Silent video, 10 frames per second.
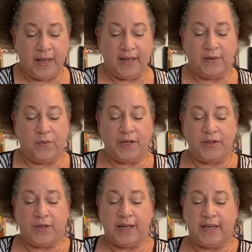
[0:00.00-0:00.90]
What you
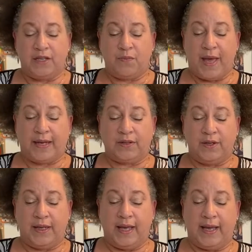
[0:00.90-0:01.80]
can expect
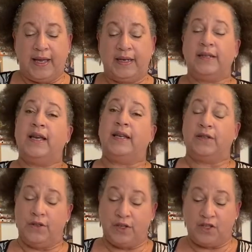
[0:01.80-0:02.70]
in attending
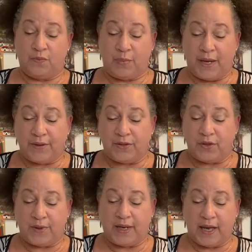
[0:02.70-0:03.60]
to the spiritual
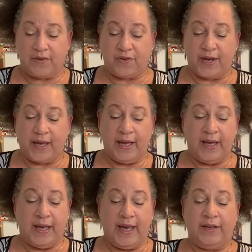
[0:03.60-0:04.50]
recovery
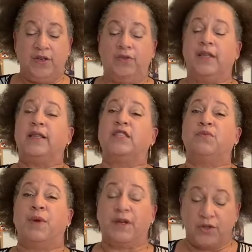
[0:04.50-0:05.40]
and using the
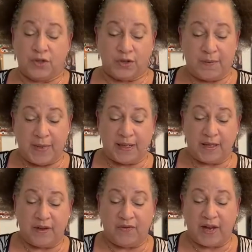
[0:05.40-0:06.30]
spiritual dimension
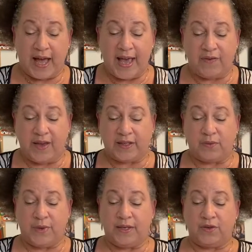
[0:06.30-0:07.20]
of life as a
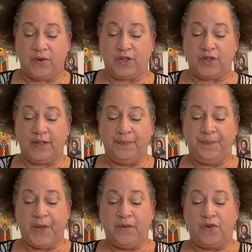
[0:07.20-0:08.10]
resource
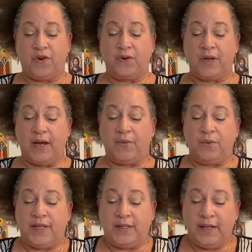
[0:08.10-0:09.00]
for
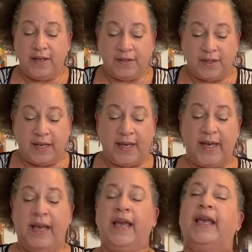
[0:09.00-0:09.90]
resiliency
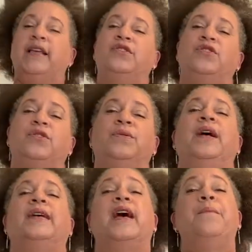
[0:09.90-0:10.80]
is to
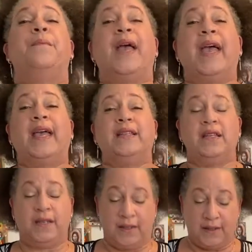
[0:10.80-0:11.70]

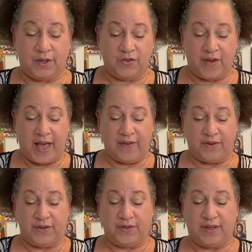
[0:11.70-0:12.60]
companion
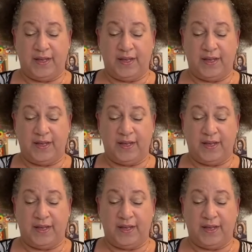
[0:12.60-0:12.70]
survivors,